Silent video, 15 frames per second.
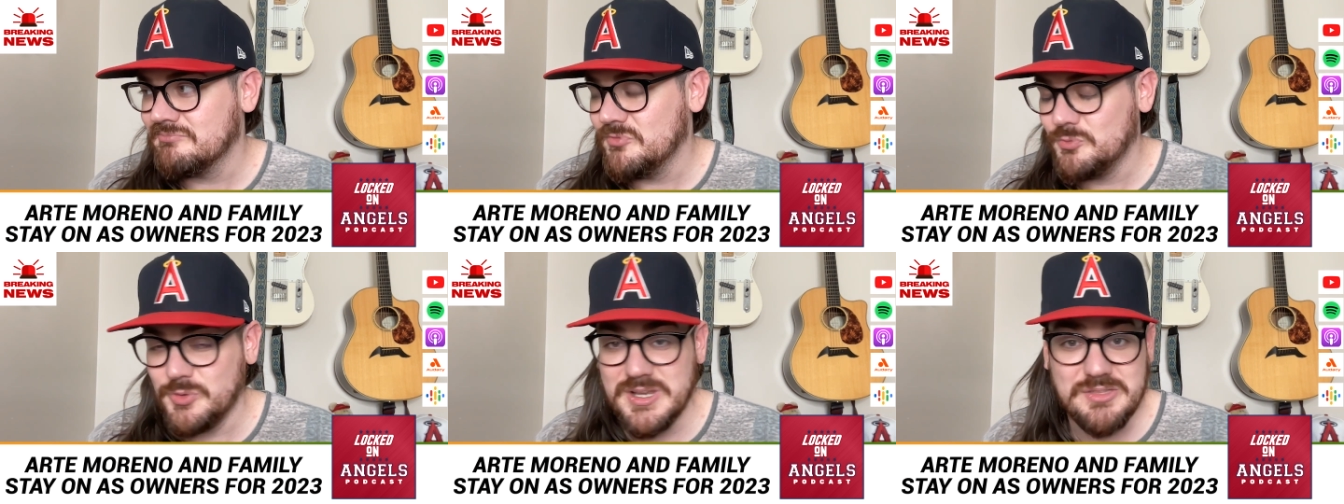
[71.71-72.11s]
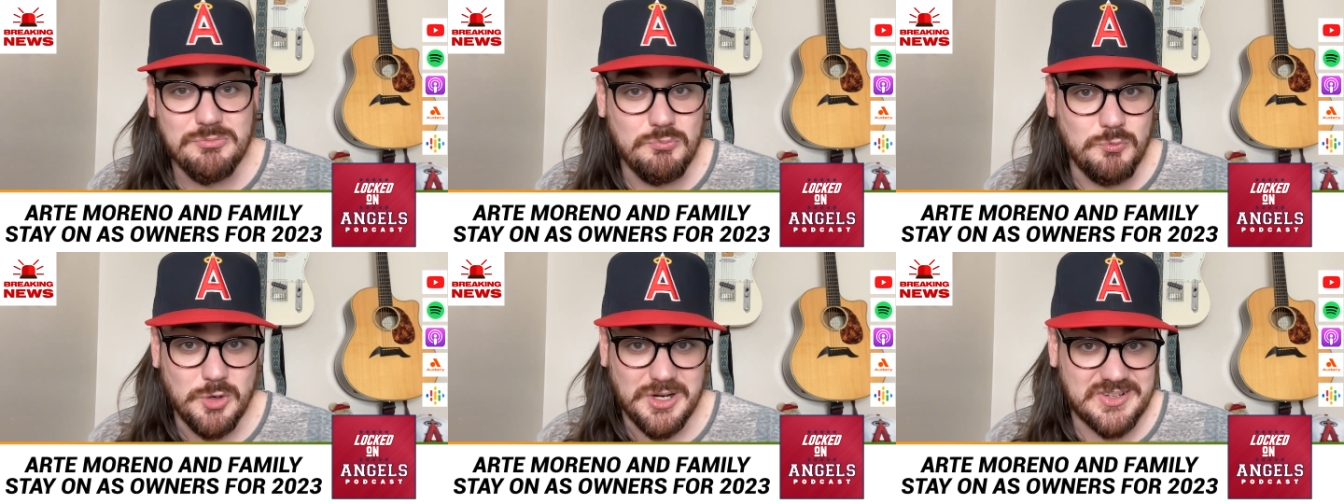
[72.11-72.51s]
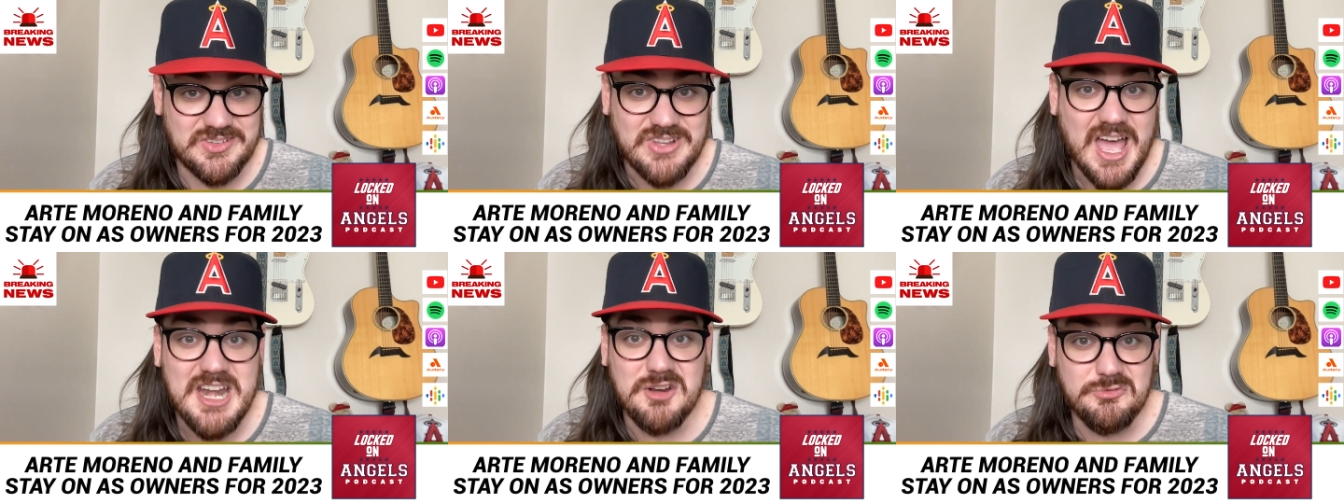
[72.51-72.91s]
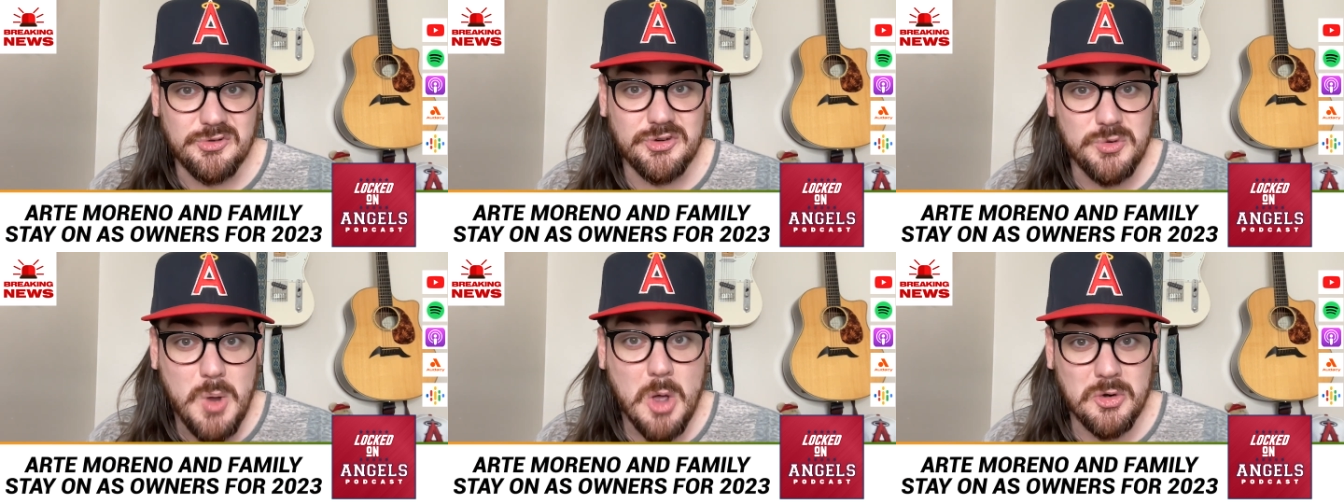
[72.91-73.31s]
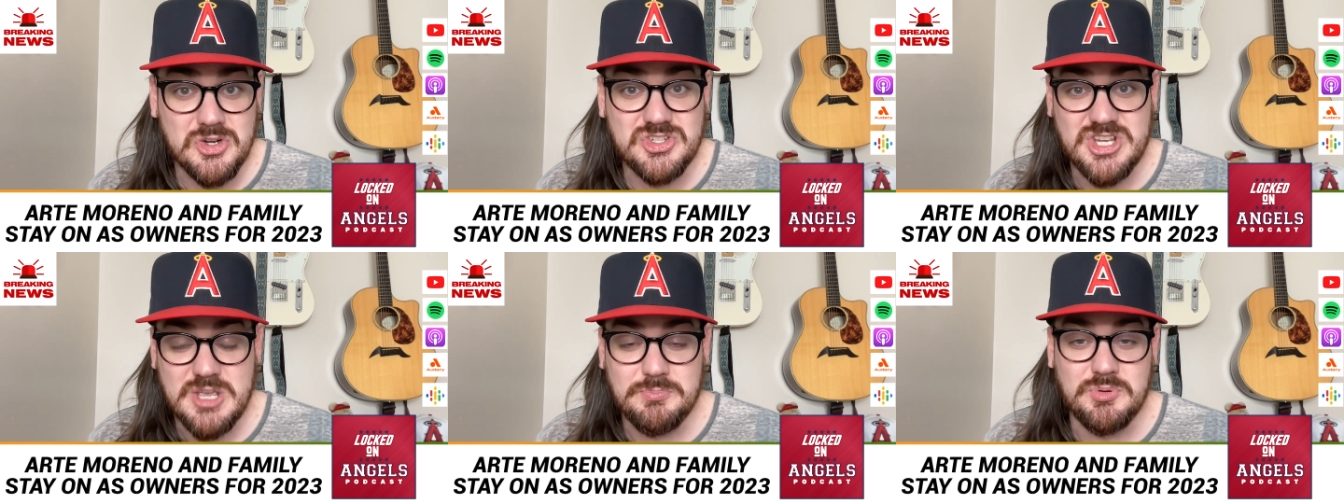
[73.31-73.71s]
We were excited for new
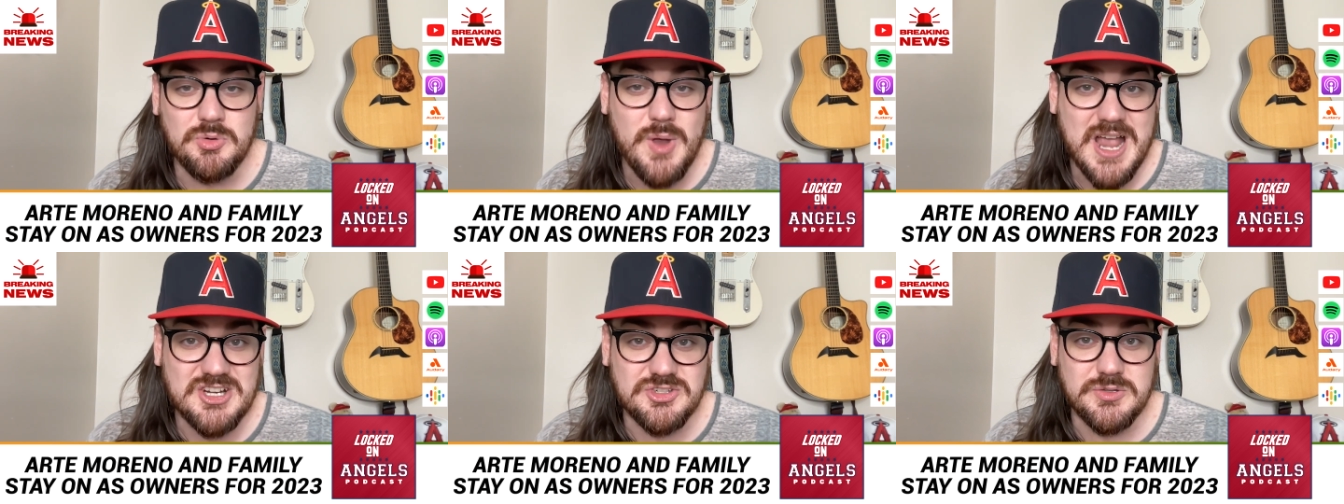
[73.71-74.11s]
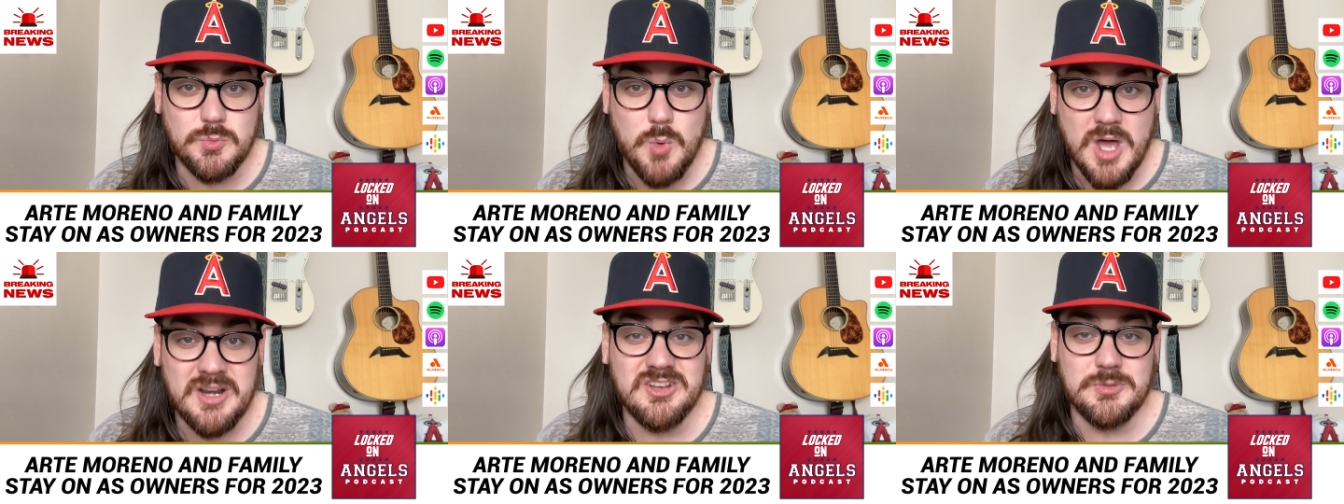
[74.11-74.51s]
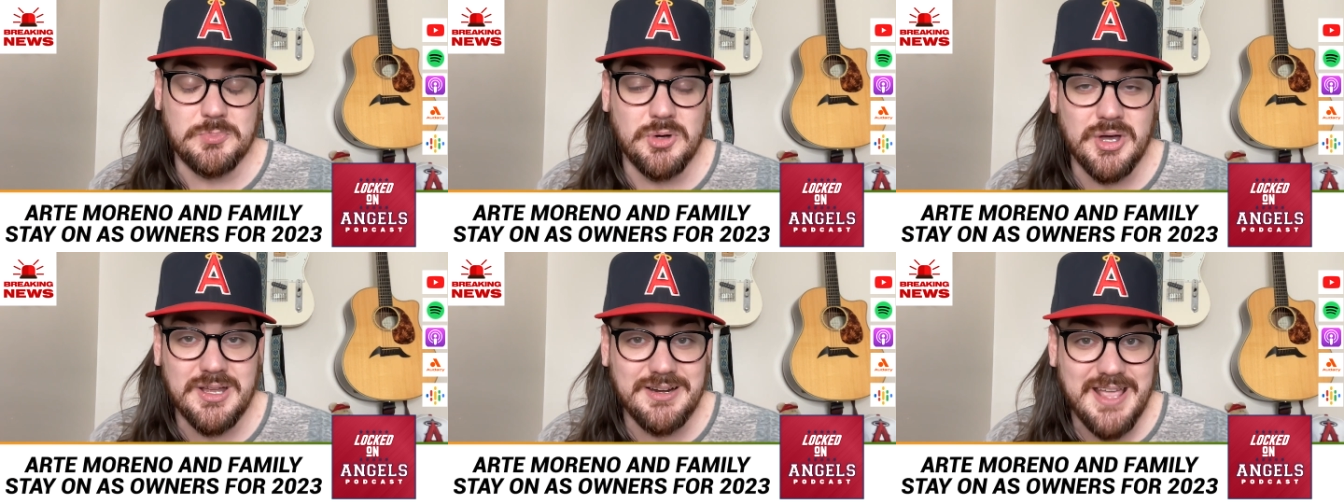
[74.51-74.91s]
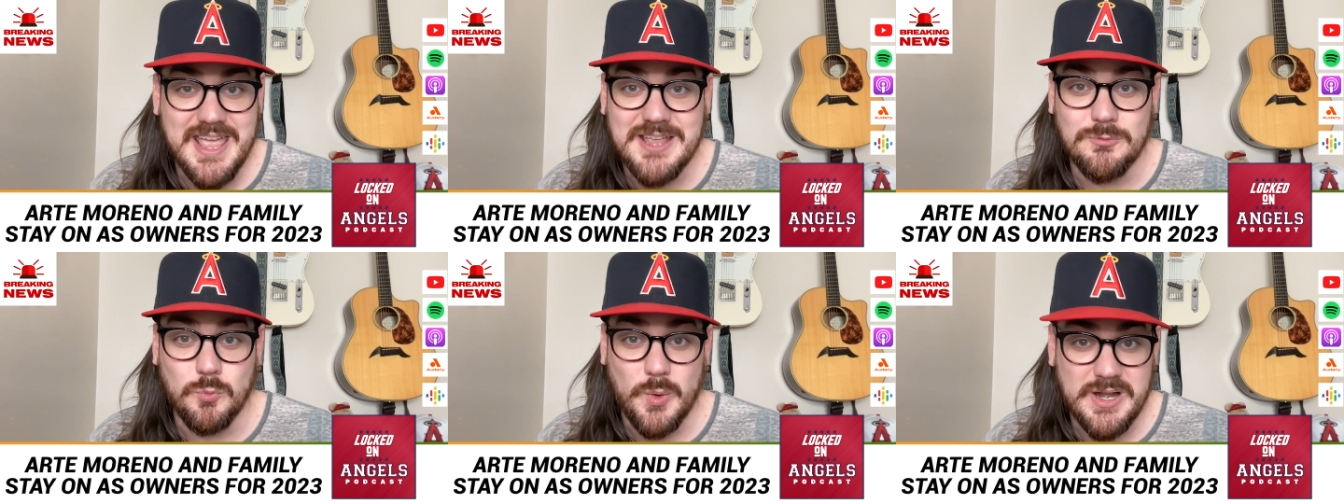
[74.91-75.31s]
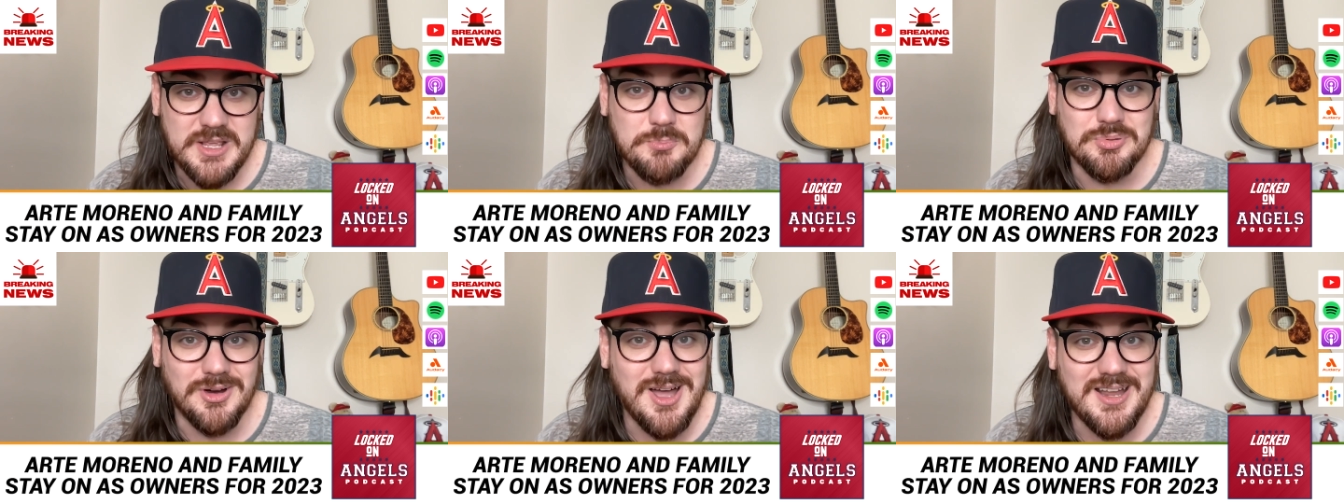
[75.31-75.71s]
ownership who actually wanted to put a winning
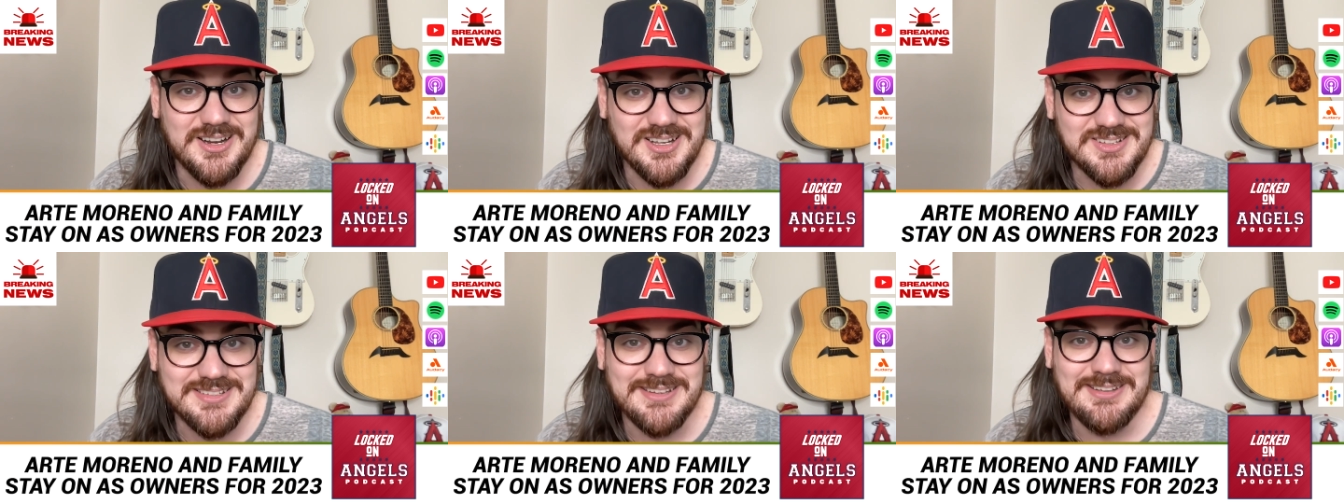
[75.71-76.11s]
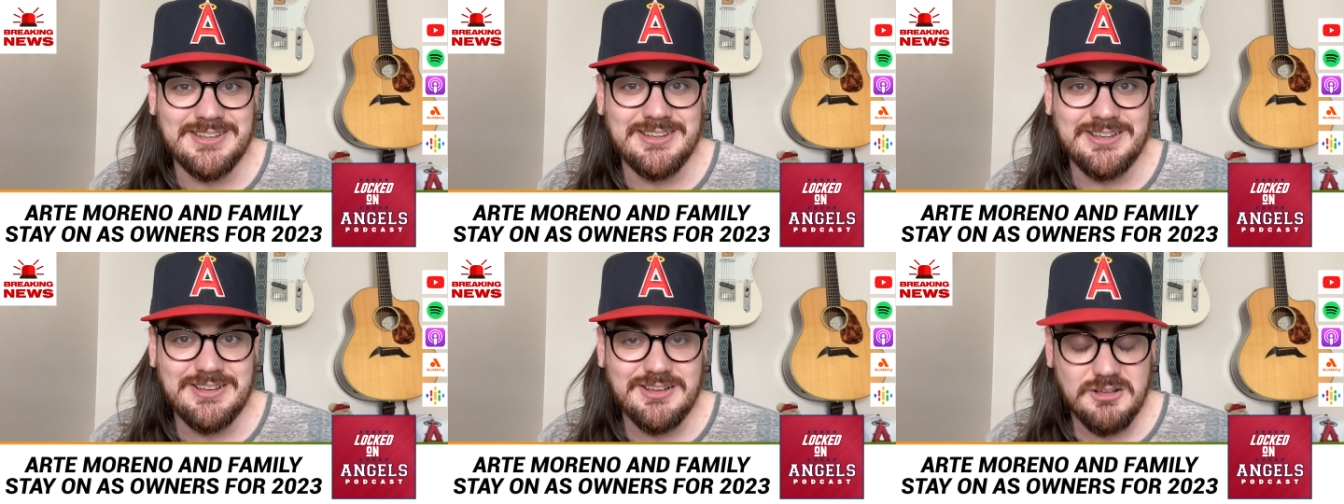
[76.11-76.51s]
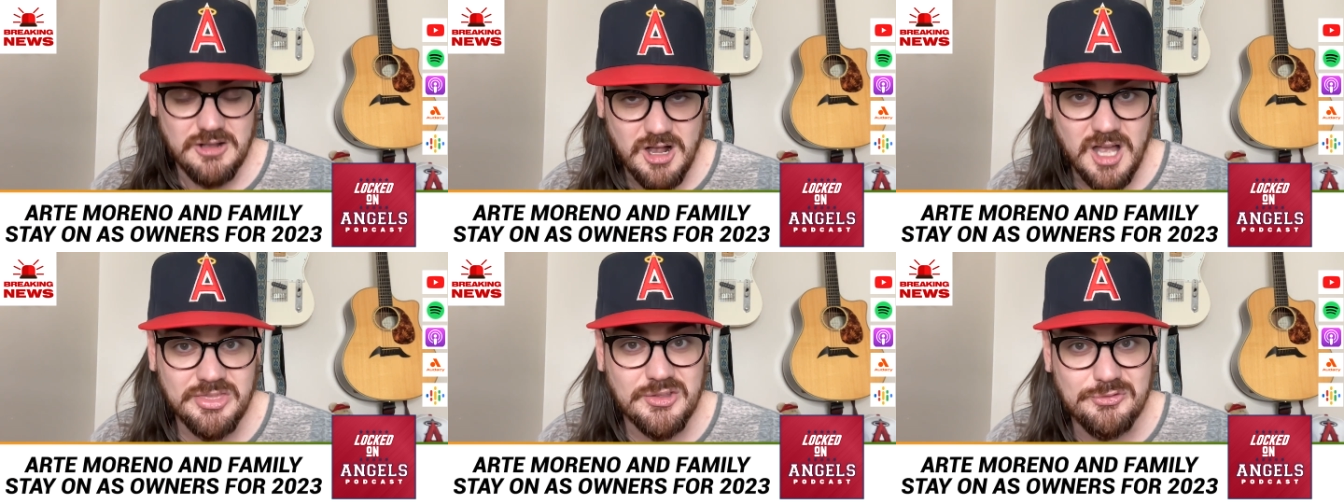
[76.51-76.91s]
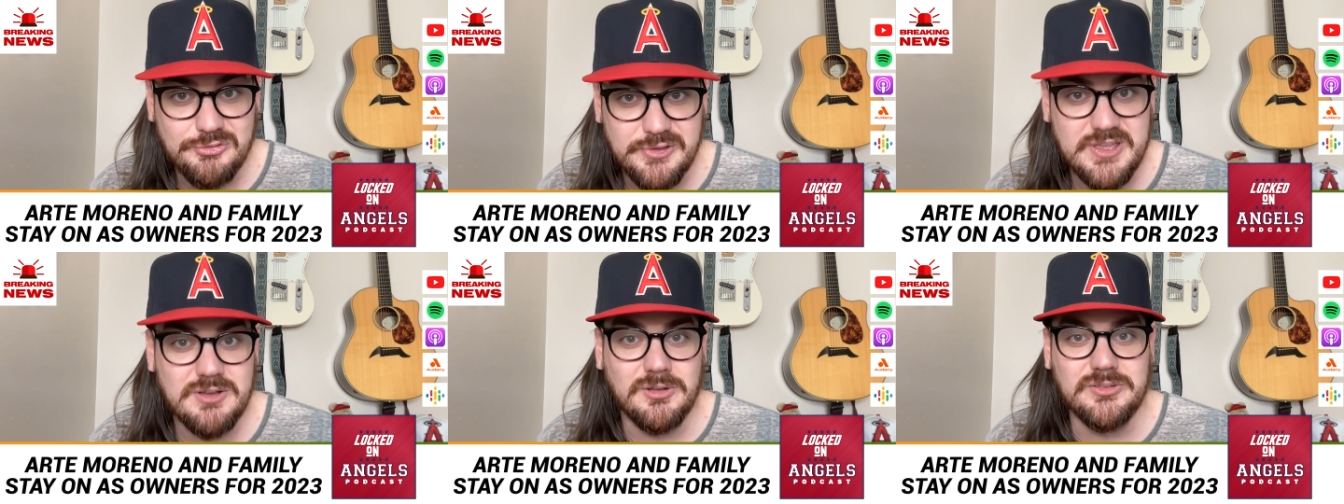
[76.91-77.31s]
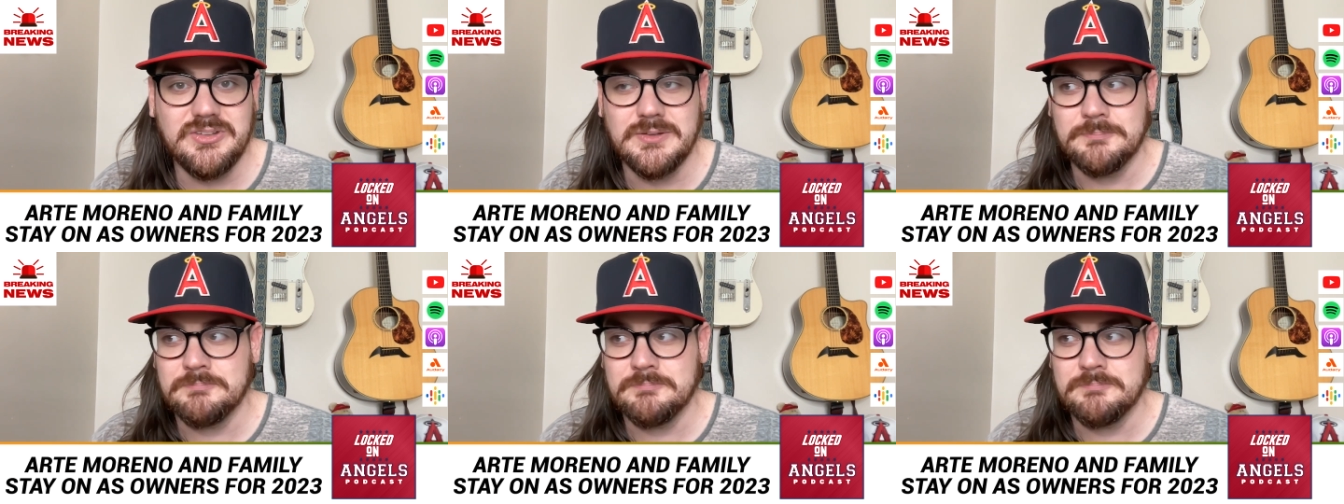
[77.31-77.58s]
product on the field.